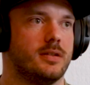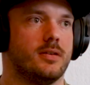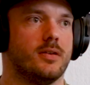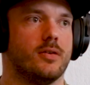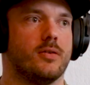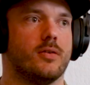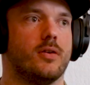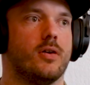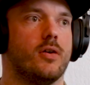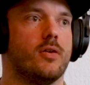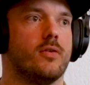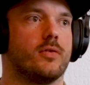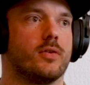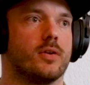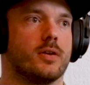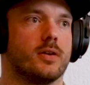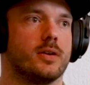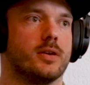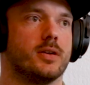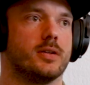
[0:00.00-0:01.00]

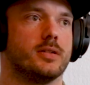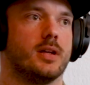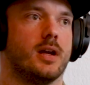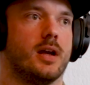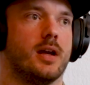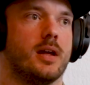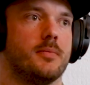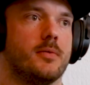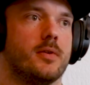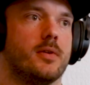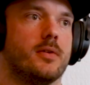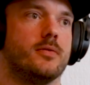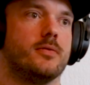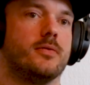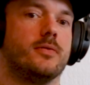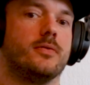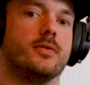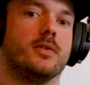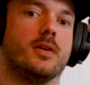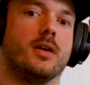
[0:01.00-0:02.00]
over your time
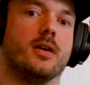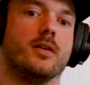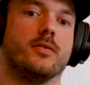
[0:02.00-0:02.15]
of